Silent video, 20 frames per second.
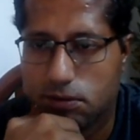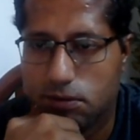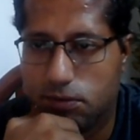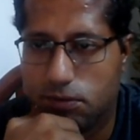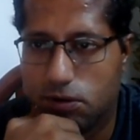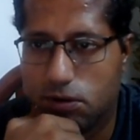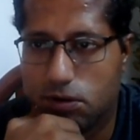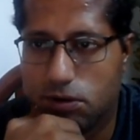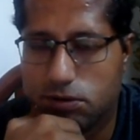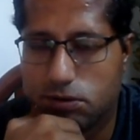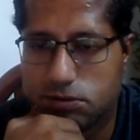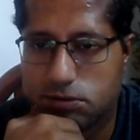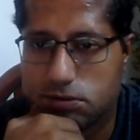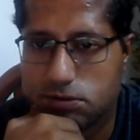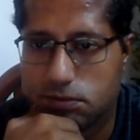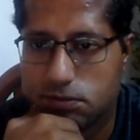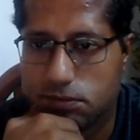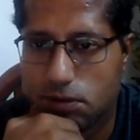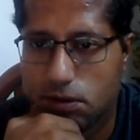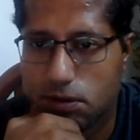because
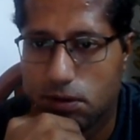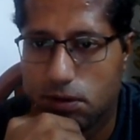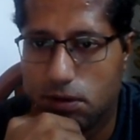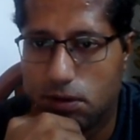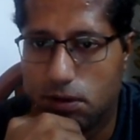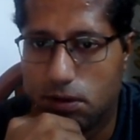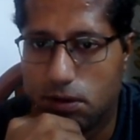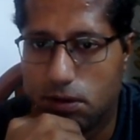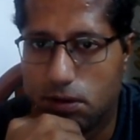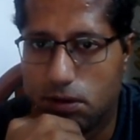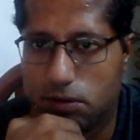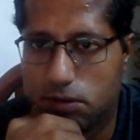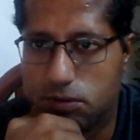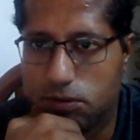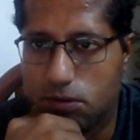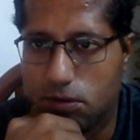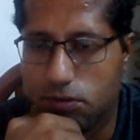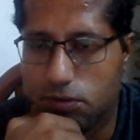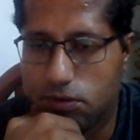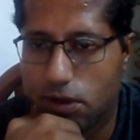
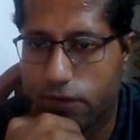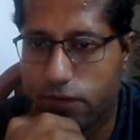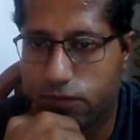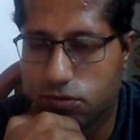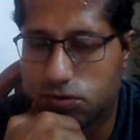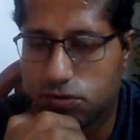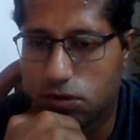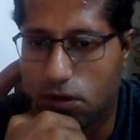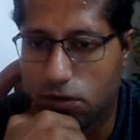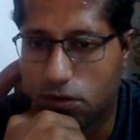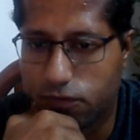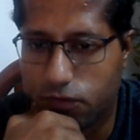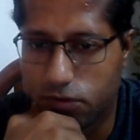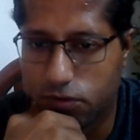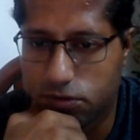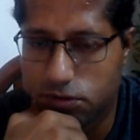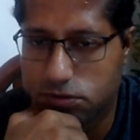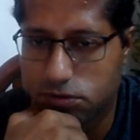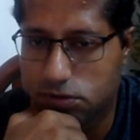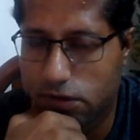you have to solve for
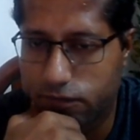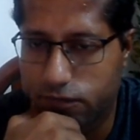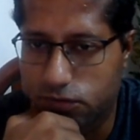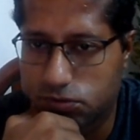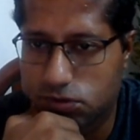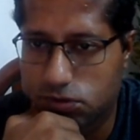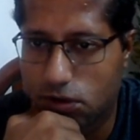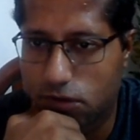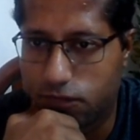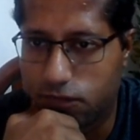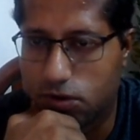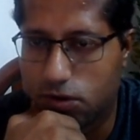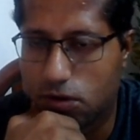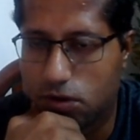this. You have to solve